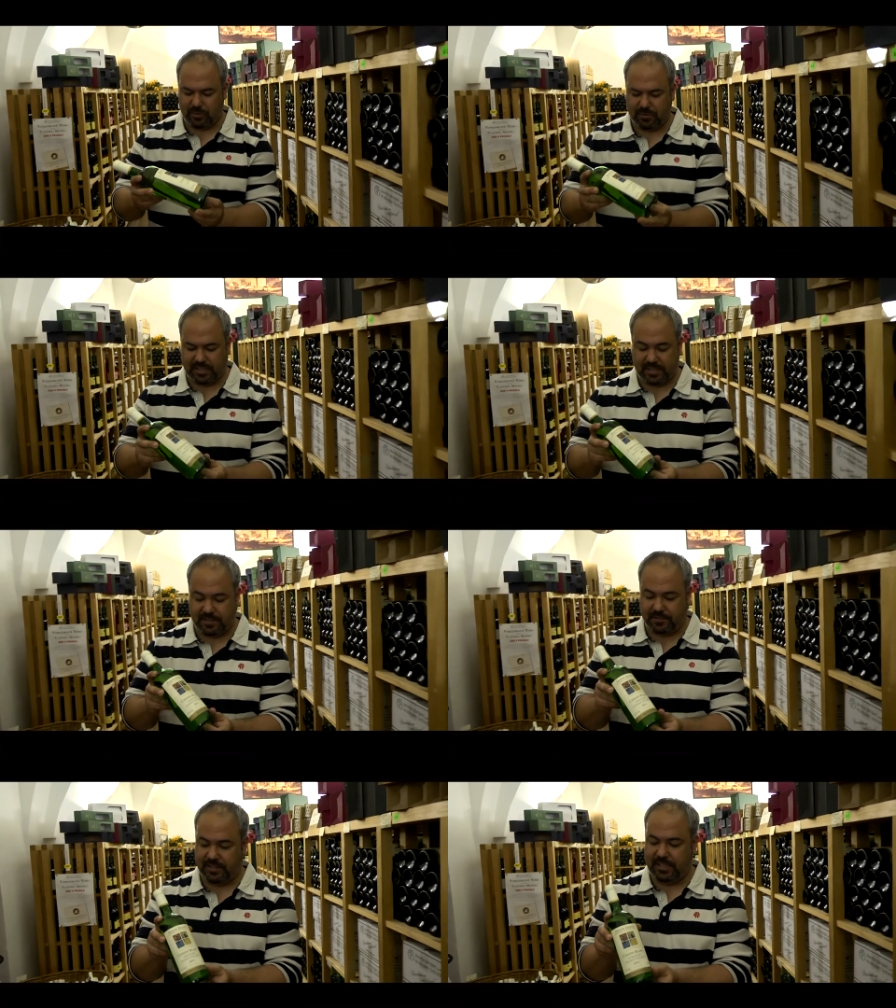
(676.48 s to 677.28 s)
does
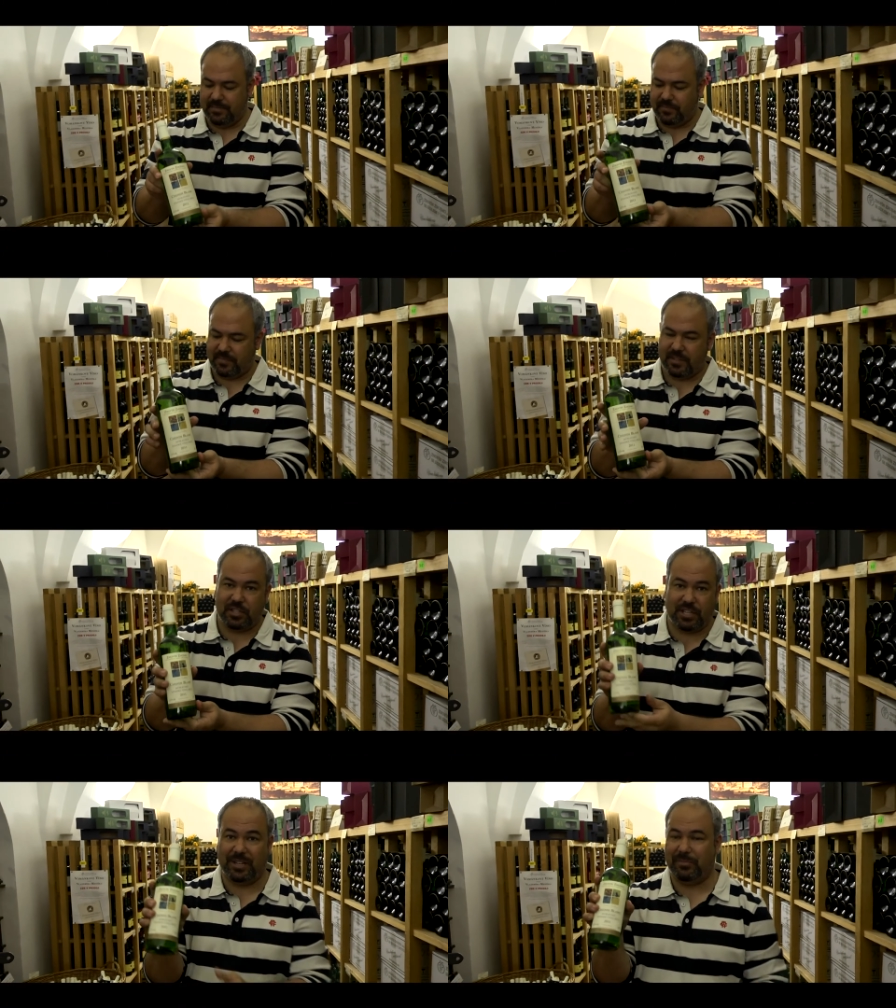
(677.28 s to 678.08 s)
differently.
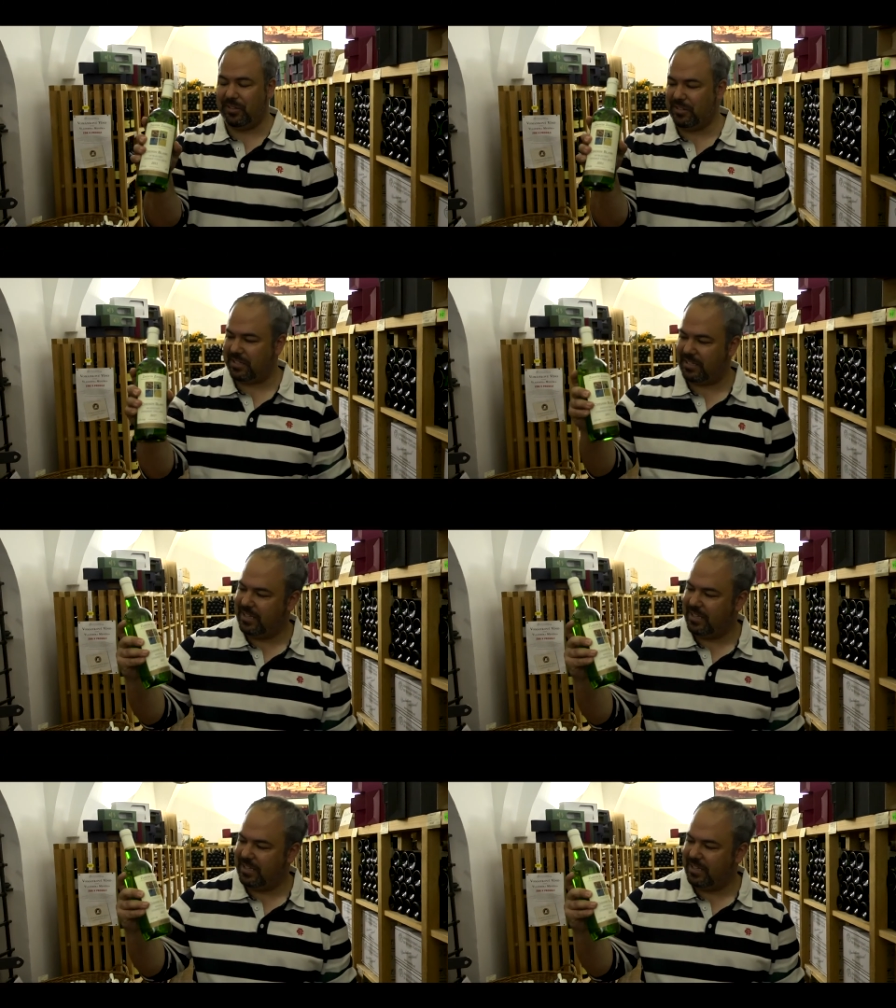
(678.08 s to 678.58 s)
Chenin Blanc,